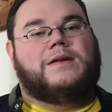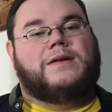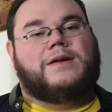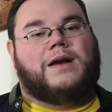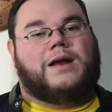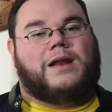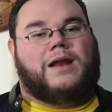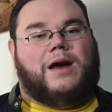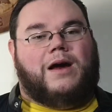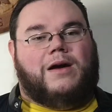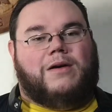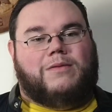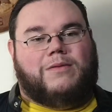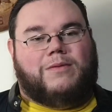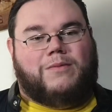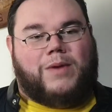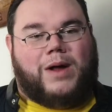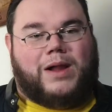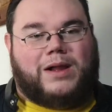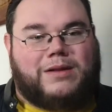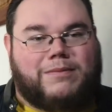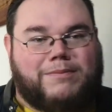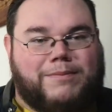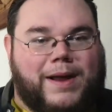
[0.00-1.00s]
Hello and
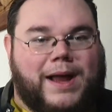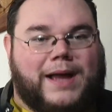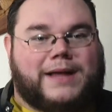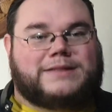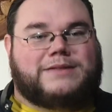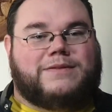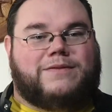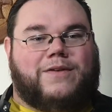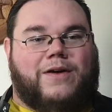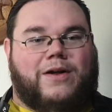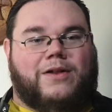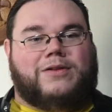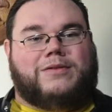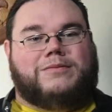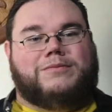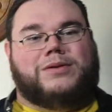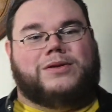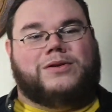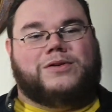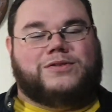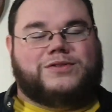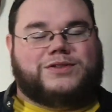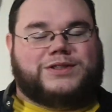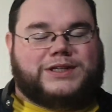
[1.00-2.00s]
welcome back to Falcon
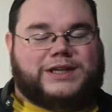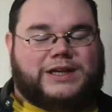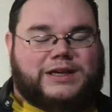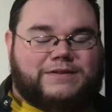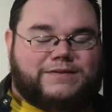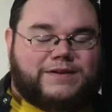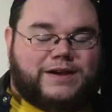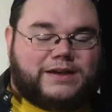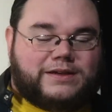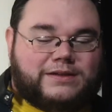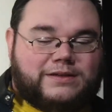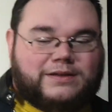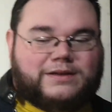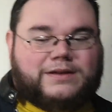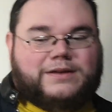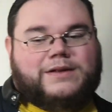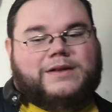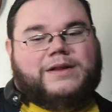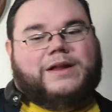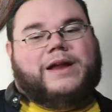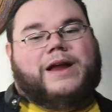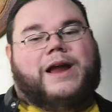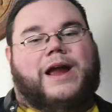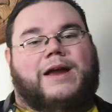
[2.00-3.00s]
Blues TV.
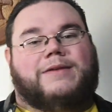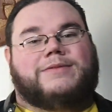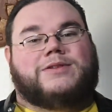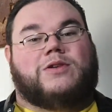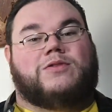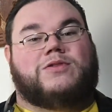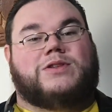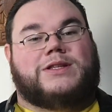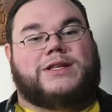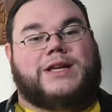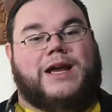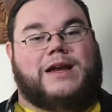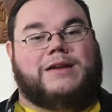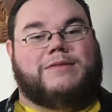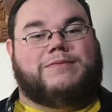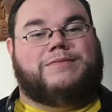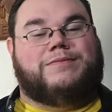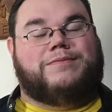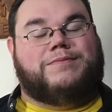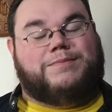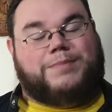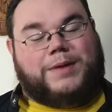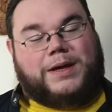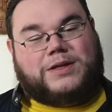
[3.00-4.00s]
So today,
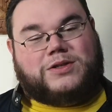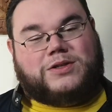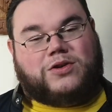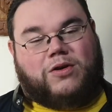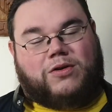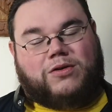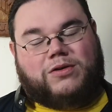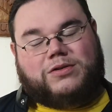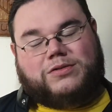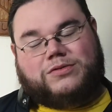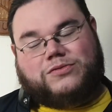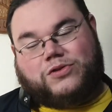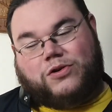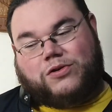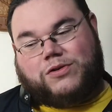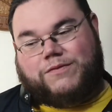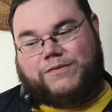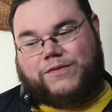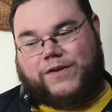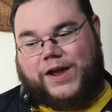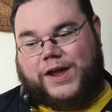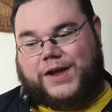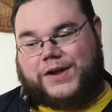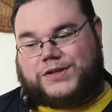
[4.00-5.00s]
Big Dunk, Duncan
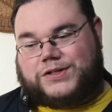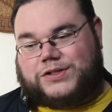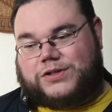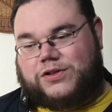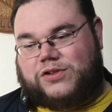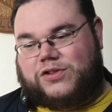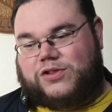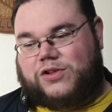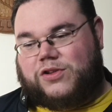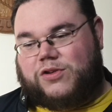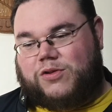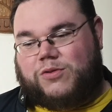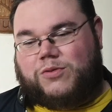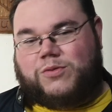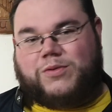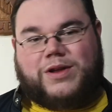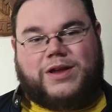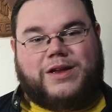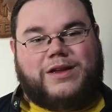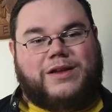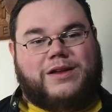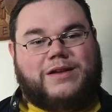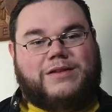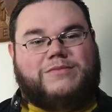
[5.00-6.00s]
Ferguson, the new,
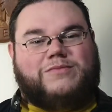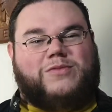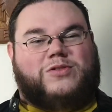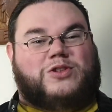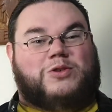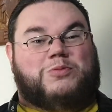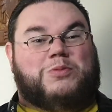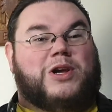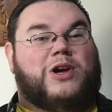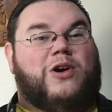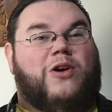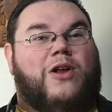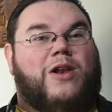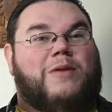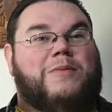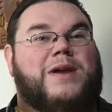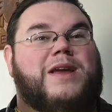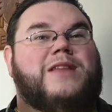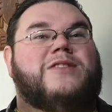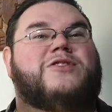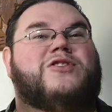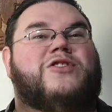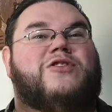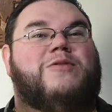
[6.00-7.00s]
what should we call him,
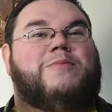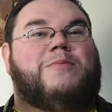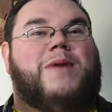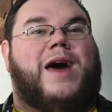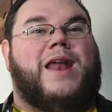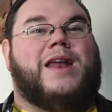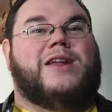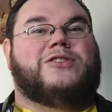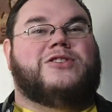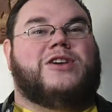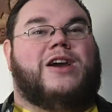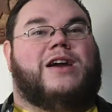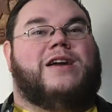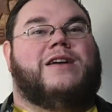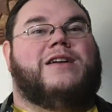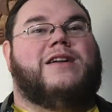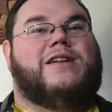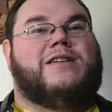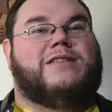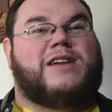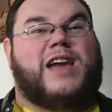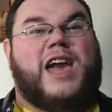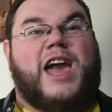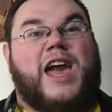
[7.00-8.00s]
interim manager,
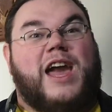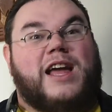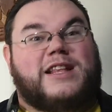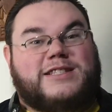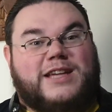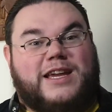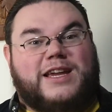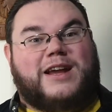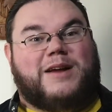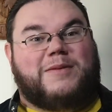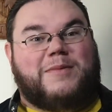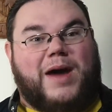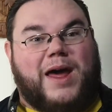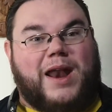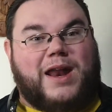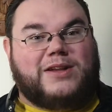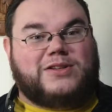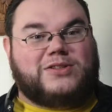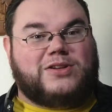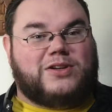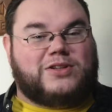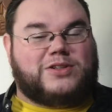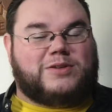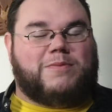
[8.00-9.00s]
caretaker
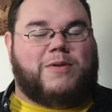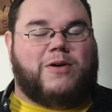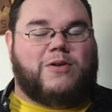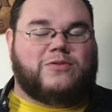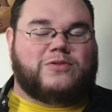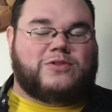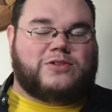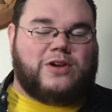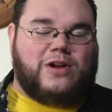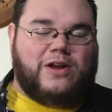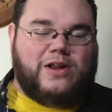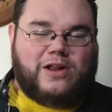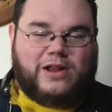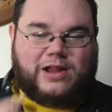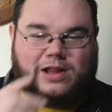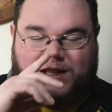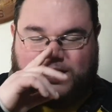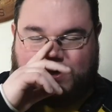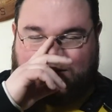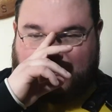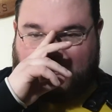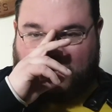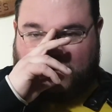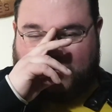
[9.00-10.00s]
manager, I suppose.
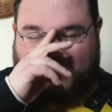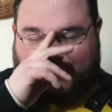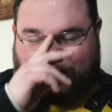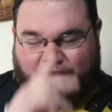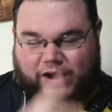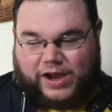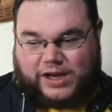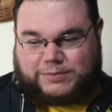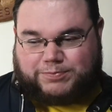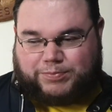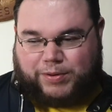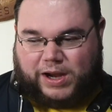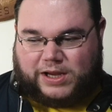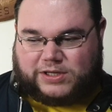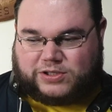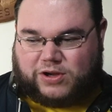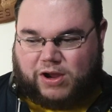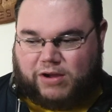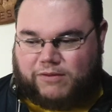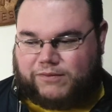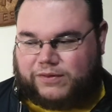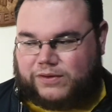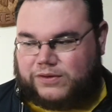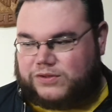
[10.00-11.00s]
He's done his first press
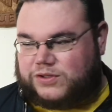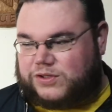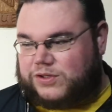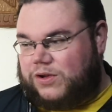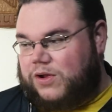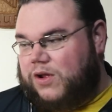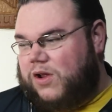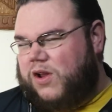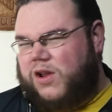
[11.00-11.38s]
conference.